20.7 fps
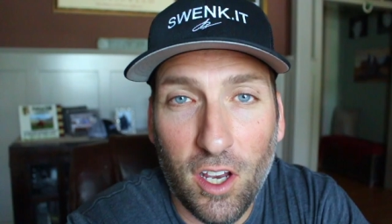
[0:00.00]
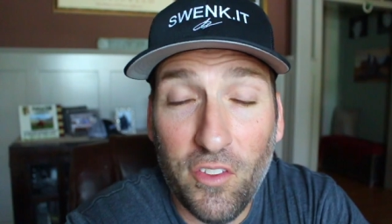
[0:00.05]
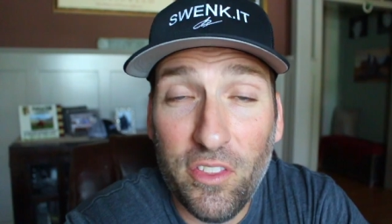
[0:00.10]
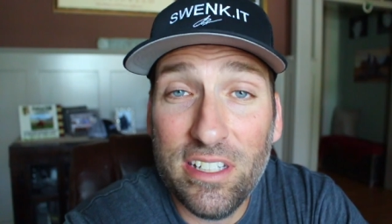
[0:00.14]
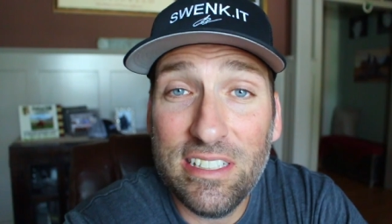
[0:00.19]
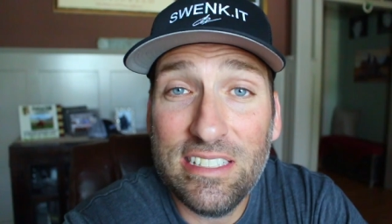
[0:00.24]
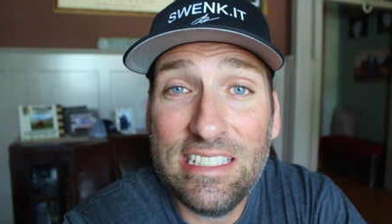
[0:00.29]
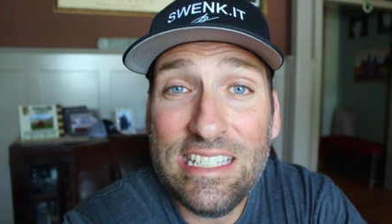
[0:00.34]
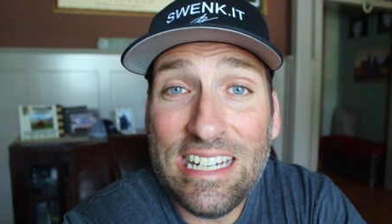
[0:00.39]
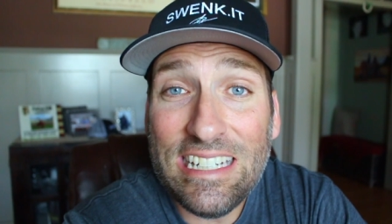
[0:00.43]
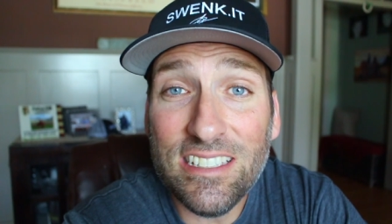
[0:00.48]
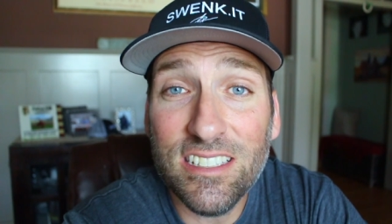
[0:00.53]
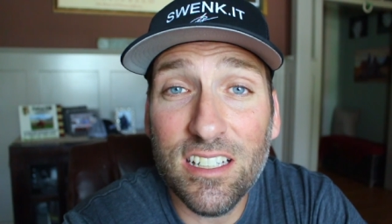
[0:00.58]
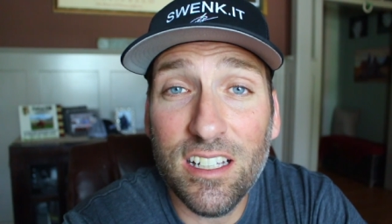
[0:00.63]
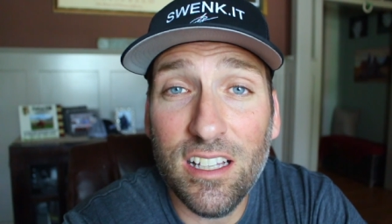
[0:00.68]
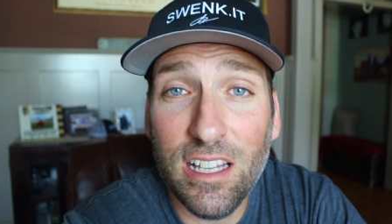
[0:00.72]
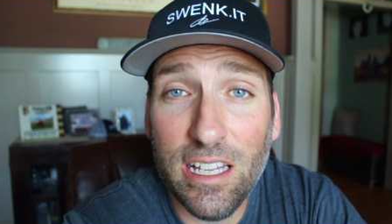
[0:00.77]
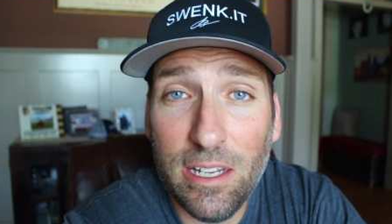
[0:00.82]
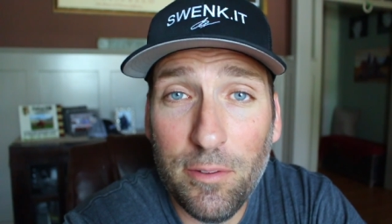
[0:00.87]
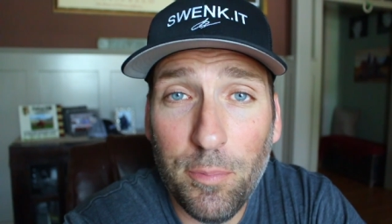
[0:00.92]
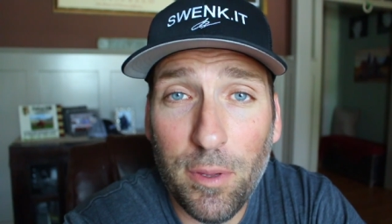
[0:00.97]
On this next
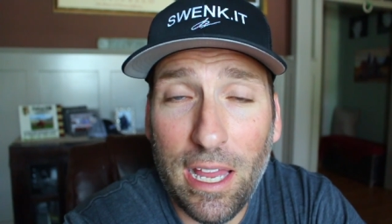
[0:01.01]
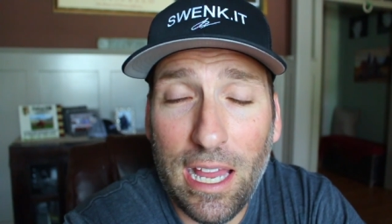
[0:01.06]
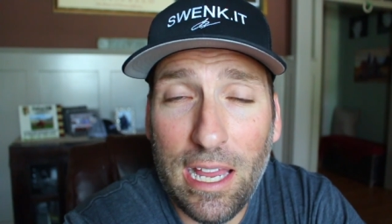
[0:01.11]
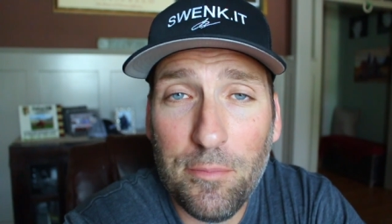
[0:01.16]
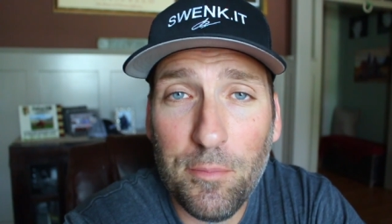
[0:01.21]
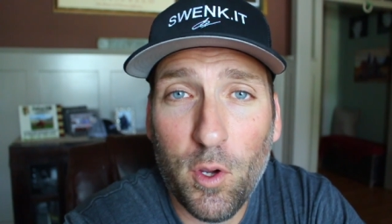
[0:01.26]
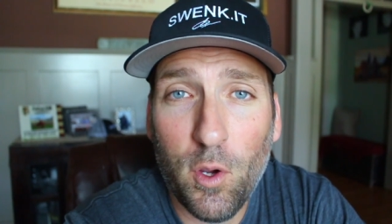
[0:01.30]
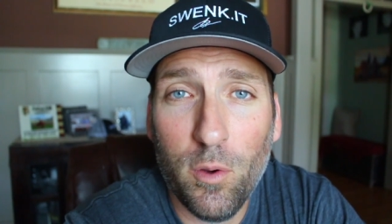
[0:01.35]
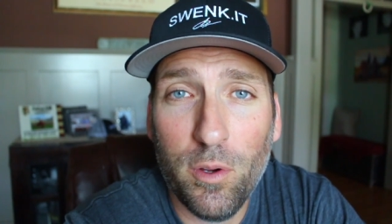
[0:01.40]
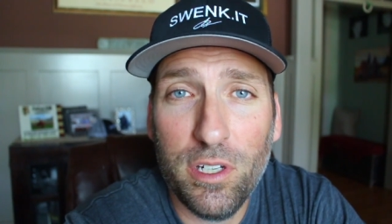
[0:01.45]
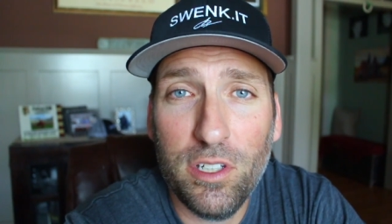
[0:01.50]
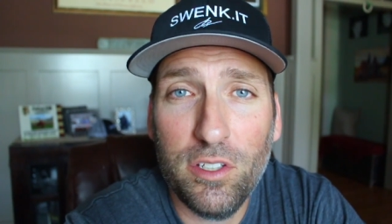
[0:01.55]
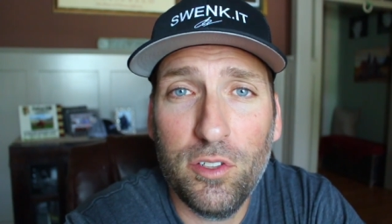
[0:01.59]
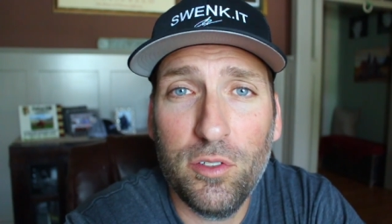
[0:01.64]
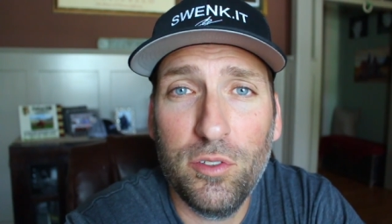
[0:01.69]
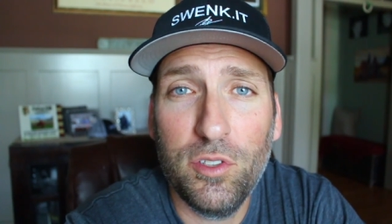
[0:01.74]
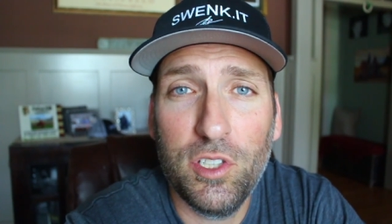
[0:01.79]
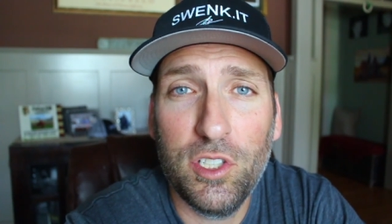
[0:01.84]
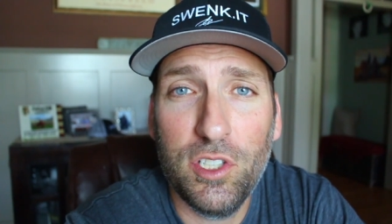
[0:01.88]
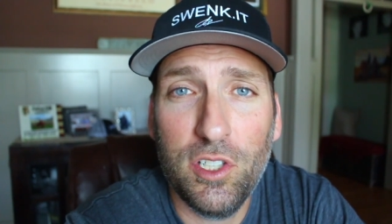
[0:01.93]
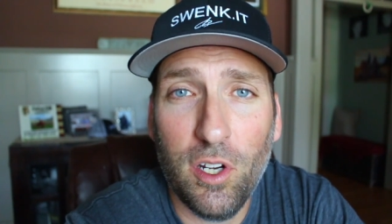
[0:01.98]
clip, I'm going to
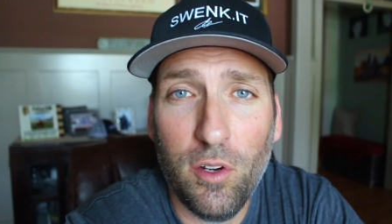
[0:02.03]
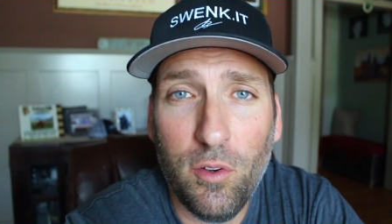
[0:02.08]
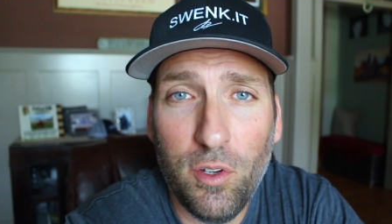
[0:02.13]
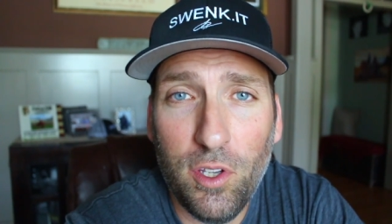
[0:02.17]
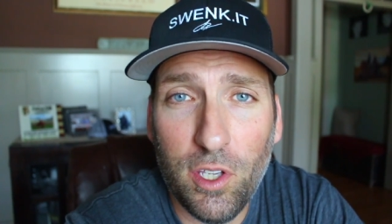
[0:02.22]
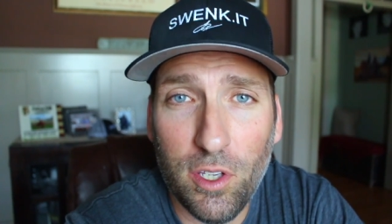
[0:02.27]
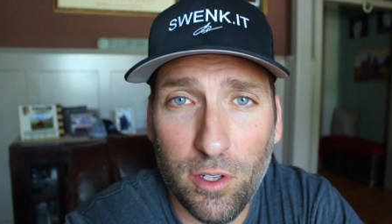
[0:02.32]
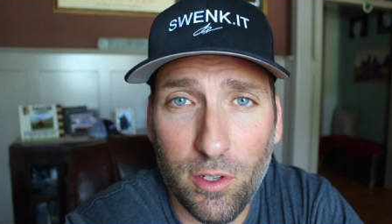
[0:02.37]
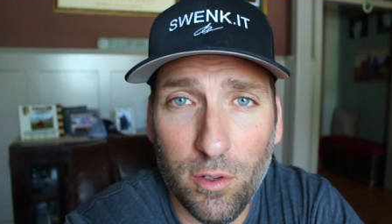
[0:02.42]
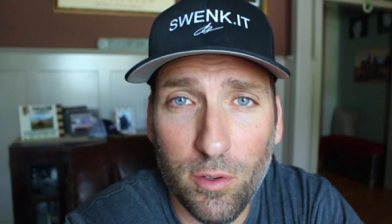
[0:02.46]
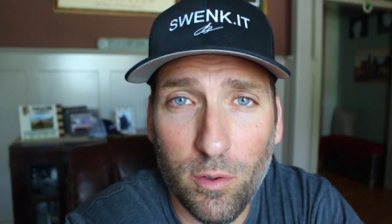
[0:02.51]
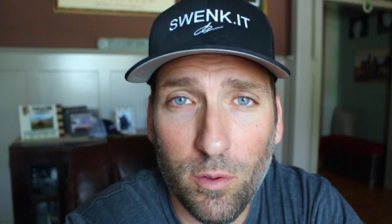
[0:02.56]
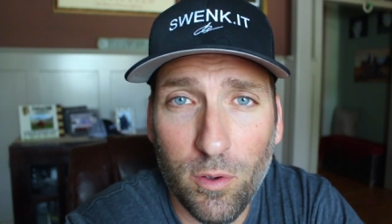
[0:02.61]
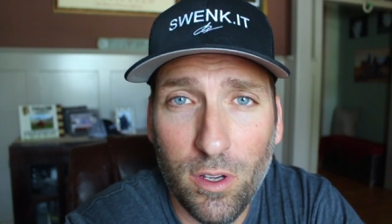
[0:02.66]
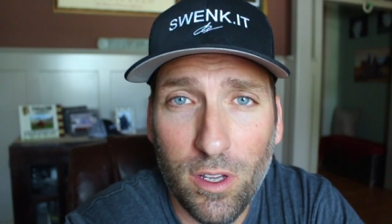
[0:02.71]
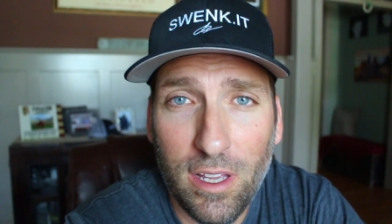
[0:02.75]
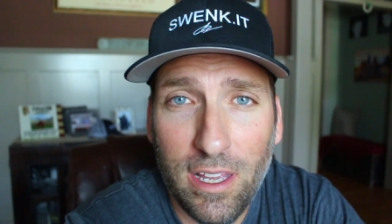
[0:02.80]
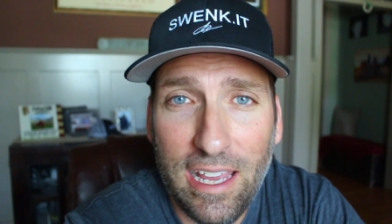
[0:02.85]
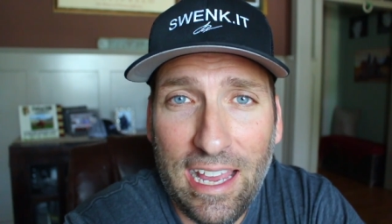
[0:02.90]
show you